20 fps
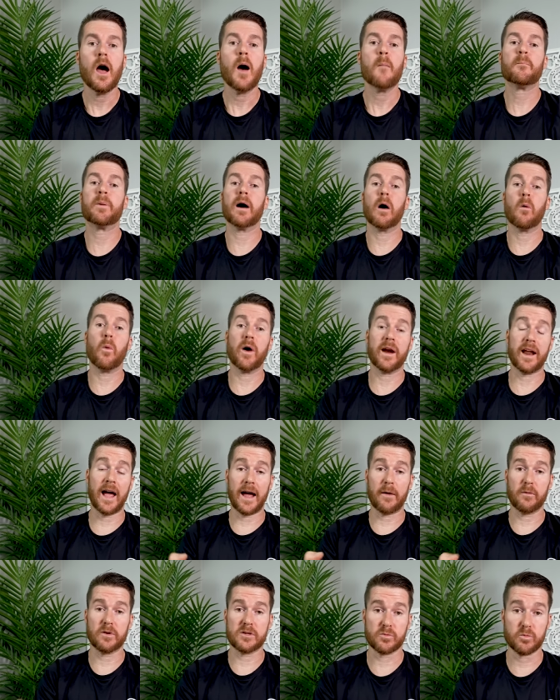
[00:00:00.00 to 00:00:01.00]
but when I
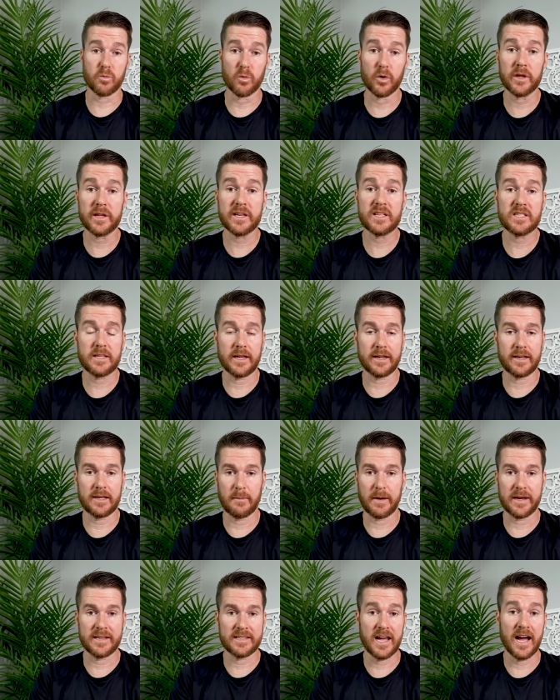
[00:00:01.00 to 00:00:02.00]
was really sticking to
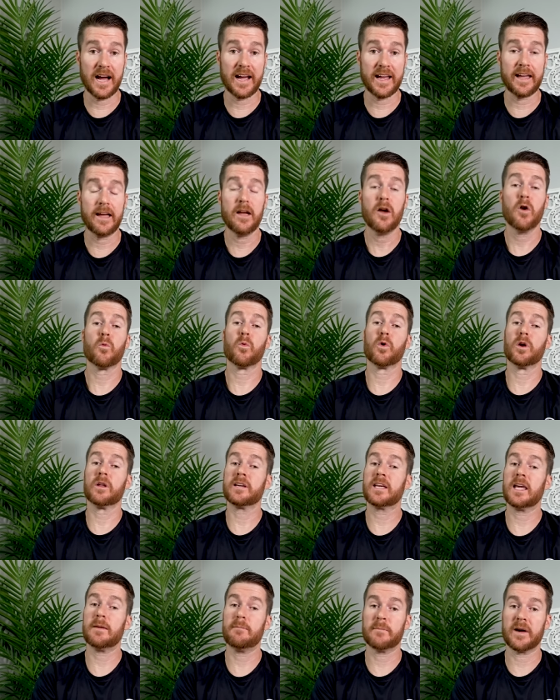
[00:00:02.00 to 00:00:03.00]
my diet, really
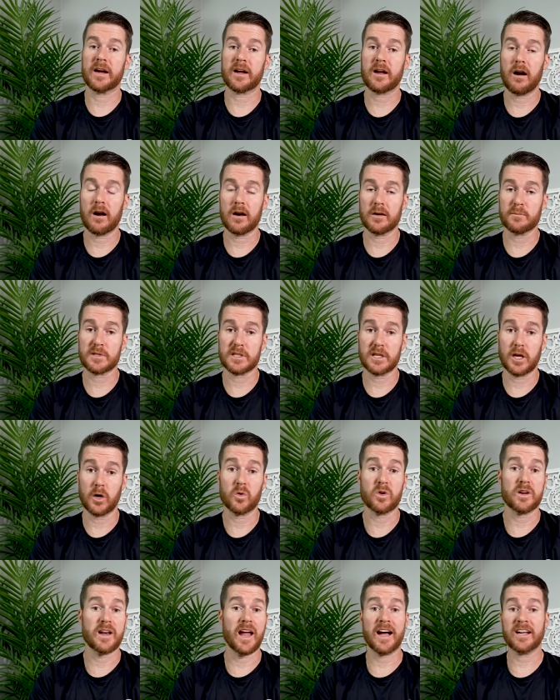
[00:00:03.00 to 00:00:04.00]
keeping my carbs low,
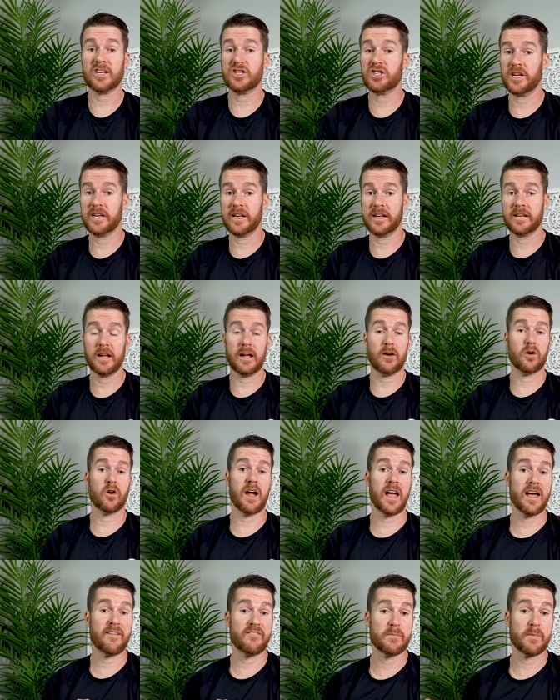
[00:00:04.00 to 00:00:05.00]
not cheating or
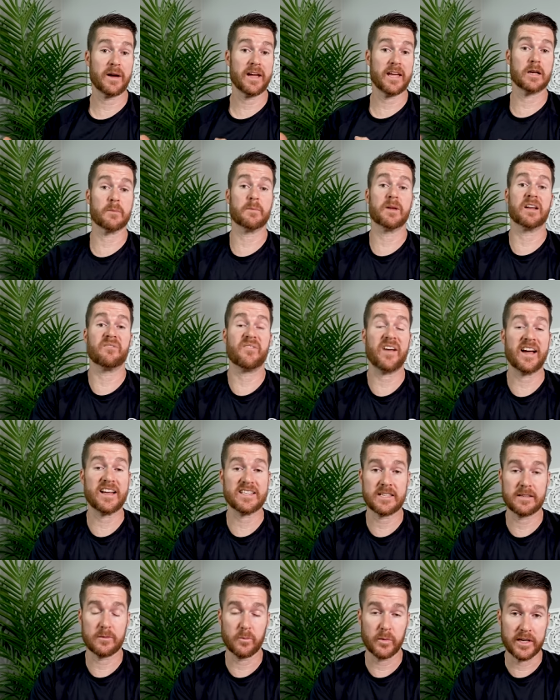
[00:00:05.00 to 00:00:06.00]
having my intermittent
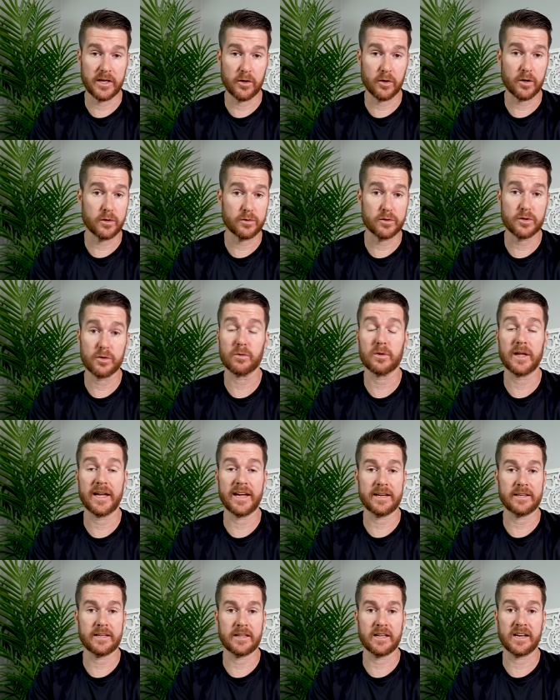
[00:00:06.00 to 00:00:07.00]
fasting window go too late
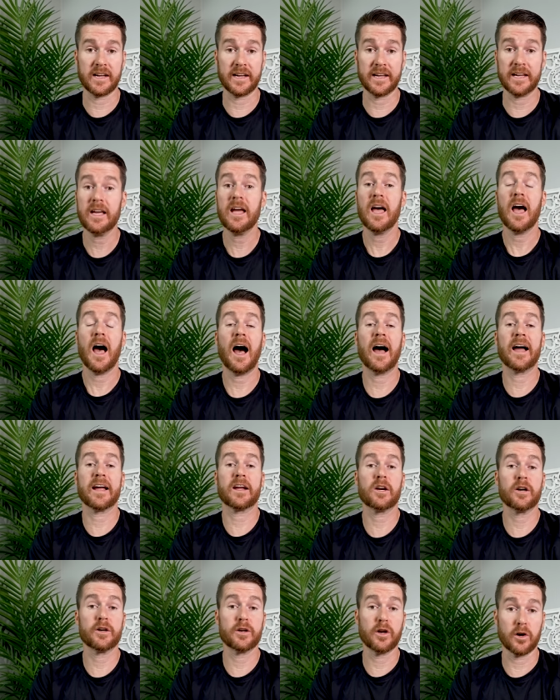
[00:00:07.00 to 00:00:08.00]
into the night, I
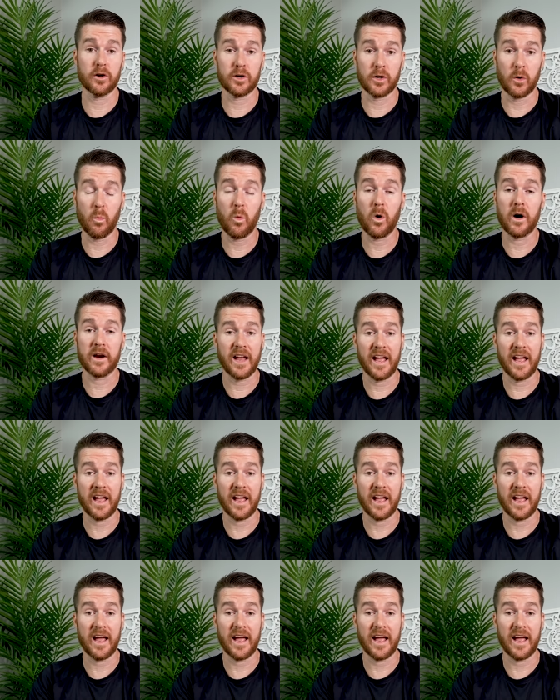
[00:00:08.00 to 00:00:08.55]
could earn a one.